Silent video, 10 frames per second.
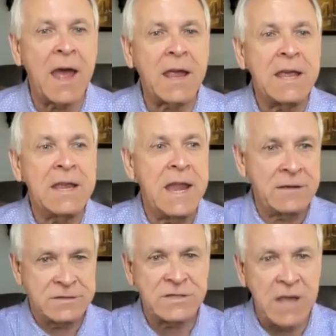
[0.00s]
I can
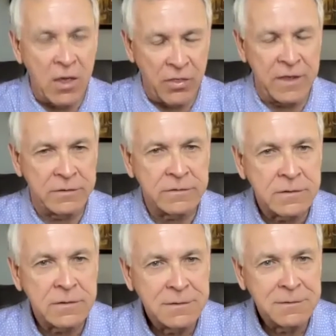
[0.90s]
now sell
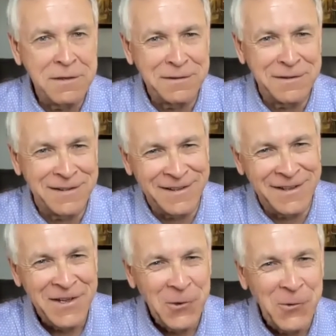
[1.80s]
this
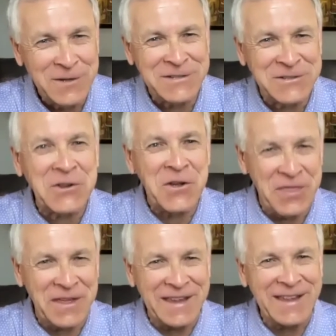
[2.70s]
which is a
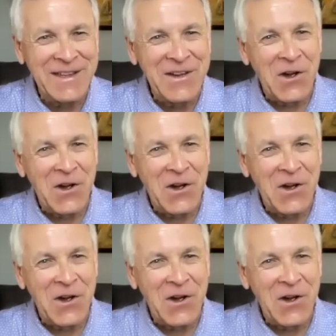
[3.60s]
good thing.